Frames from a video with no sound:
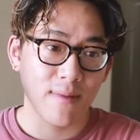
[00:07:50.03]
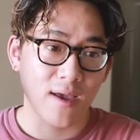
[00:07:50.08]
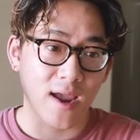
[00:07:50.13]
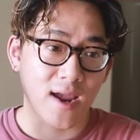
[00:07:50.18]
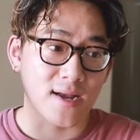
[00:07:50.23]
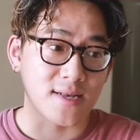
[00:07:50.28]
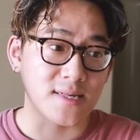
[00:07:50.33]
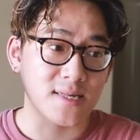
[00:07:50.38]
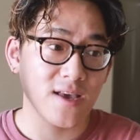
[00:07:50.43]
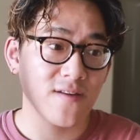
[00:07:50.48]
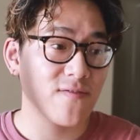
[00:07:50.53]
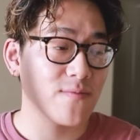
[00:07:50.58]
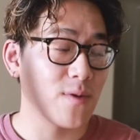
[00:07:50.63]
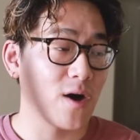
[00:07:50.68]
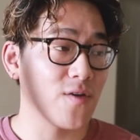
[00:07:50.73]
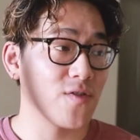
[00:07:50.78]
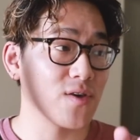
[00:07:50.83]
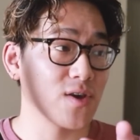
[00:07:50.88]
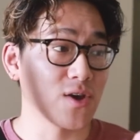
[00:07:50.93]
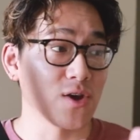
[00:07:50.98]
And seeing from
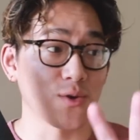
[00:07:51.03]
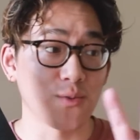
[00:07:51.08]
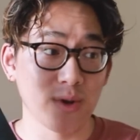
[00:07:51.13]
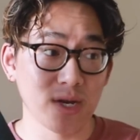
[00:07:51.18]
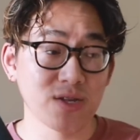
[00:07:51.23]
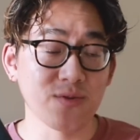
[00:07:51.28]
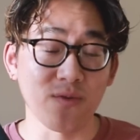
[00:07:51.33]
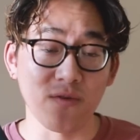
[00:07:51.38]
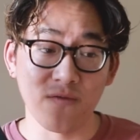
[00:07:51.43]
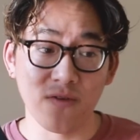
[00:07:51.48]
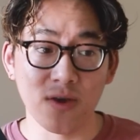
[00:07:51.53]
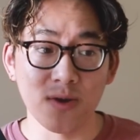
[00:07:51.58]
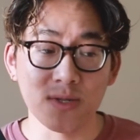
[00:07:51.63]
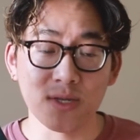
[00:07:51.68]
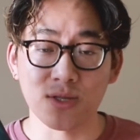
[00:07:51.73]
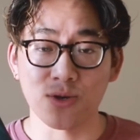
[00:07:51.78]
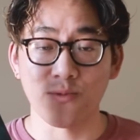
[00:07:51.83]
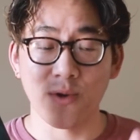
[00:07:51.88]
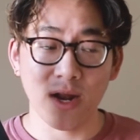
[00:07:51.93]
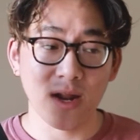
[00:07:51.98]
all the Goodreads reviews
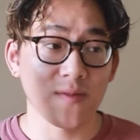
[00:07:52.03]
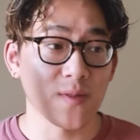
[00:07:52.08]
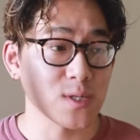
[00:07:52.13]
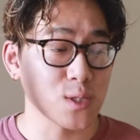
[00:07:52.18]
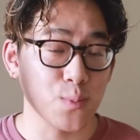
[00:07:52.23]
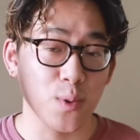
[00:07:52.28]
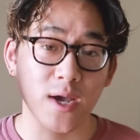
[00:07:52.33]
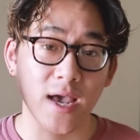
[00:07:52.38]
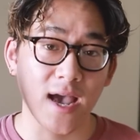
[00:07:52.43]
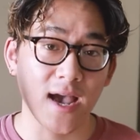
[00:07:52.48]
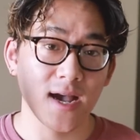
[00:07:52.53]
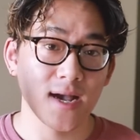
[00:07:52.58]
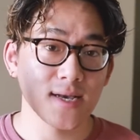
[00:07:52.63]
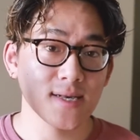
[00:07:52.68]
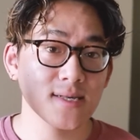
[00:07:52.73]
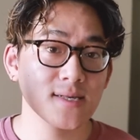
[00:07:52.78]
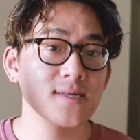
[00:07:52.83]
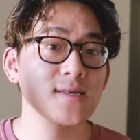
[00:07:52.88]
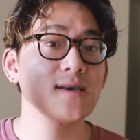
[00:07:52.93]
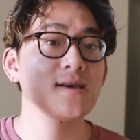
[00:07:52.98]
and the rating this book
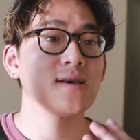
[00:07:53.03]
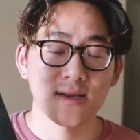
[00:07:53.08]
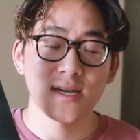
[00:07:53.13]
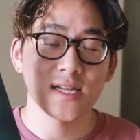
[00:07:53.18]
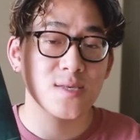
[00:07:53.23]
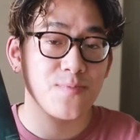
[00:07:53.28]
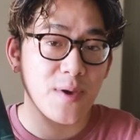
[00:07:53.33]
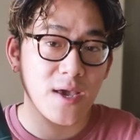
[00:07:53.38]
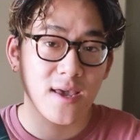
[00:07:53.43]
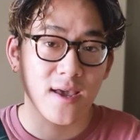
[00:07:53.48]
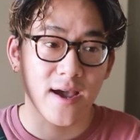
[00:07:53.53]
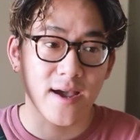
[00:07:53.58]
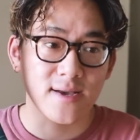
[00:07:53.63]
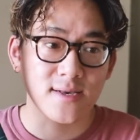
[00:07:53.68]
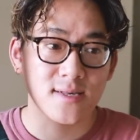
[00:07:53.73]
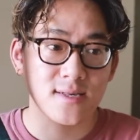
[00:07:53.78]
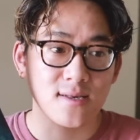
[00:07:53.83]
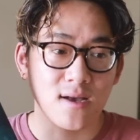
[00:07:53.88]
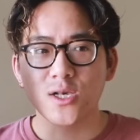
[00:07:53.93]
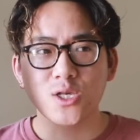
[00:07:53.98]
has, it's a big
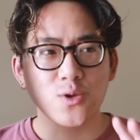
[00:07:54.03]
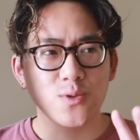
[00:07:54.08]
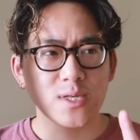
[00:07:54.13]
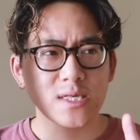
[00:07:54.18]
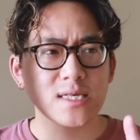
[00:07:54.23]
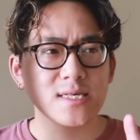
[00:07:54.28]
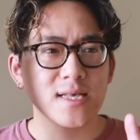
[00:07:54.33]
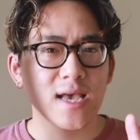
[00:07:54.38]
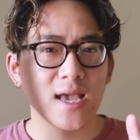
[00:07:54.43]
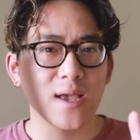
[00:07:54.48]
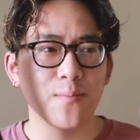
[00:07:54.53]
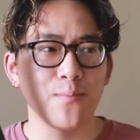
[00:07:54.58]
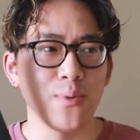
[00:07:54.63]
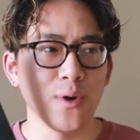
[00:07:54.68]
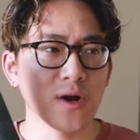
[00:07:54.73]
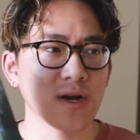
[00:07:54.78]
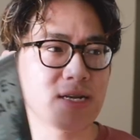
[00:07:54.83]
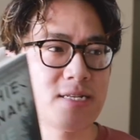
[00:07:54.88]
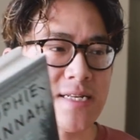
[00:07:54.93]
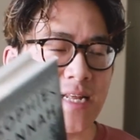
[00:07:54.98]
yikes. Also, this is like
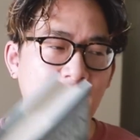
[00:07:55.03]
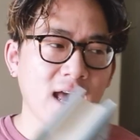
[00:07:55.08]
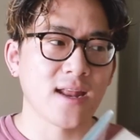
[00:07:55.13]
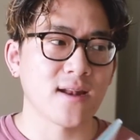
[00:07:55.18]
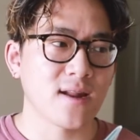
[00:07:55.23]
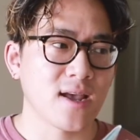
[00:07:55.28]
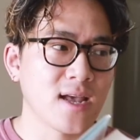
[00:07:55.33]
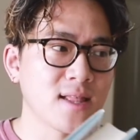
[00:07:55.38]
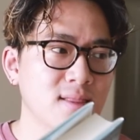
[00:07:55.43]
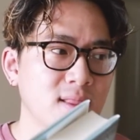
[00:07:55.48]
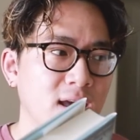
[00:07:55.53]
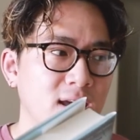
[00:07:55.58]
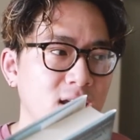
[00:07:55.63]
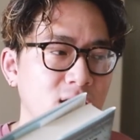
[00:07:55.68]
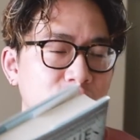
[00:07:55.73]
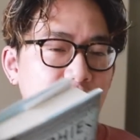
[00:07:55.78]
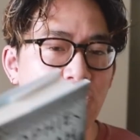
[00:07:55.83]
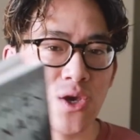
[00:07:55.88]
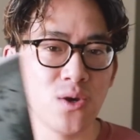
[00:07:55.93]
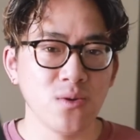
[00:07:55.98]
book 10 in like a
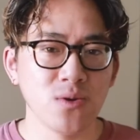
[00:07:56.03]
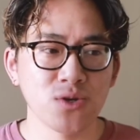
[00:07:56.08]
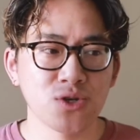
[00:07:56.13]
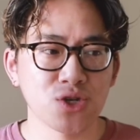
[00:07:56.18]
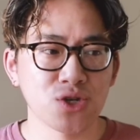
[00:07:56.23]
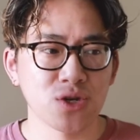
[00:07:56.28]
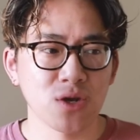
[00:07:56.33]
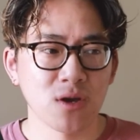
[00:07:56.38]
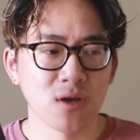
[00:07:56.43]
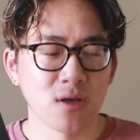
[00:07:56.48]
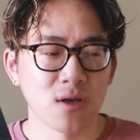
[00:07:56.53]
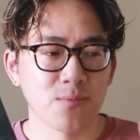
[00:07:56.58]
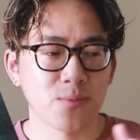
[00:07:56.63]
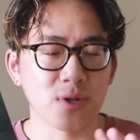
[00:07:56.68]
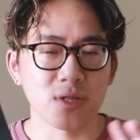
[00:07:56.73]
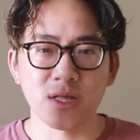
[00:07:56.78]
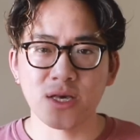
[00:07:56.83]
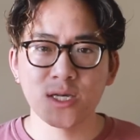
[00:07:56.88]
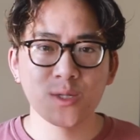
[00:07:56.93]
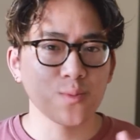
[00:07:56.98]
huge
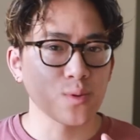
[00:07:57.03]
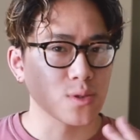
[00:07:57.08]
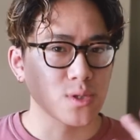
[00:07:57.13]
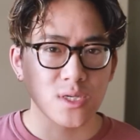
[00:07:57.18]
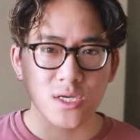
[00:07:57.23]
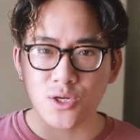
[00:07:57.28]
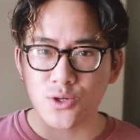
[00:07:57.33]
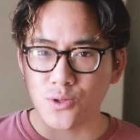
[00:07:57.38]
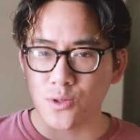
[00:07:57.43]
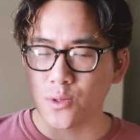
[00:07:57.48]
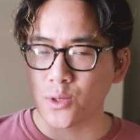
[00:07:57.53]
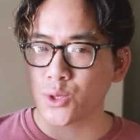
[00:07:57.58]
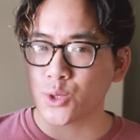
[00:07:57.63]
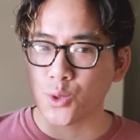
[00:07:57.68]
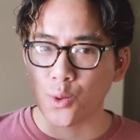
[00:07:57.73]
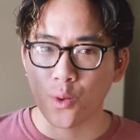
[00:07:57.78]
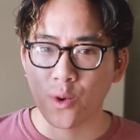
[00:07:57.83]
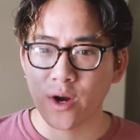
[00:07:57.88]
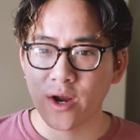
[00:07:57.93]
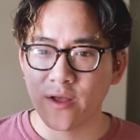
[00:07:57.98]
police procedural
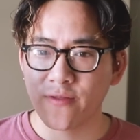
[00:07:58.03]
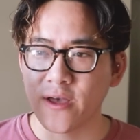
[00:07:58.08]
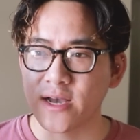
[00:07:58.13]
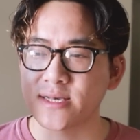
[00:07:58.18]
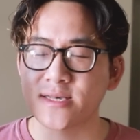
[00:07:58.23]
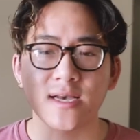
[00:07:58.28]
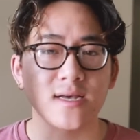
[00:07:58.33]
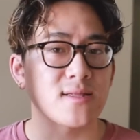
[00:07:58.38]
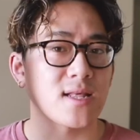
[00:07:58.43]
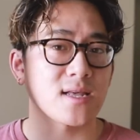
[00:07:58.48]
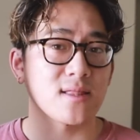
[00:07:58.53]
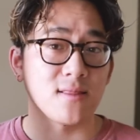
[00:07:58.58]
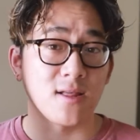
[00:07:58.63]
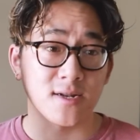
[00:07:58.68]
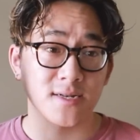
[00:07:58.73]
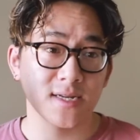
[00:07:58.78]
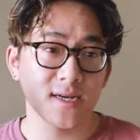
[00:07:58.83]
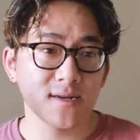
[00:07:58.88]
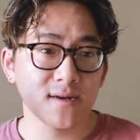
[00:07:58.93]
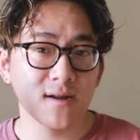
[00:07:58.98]
story that's set in like
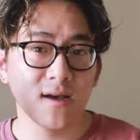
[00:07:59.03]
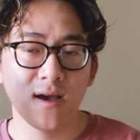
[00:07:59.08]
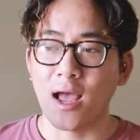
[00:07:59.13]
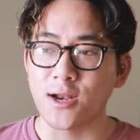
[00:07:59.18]
London.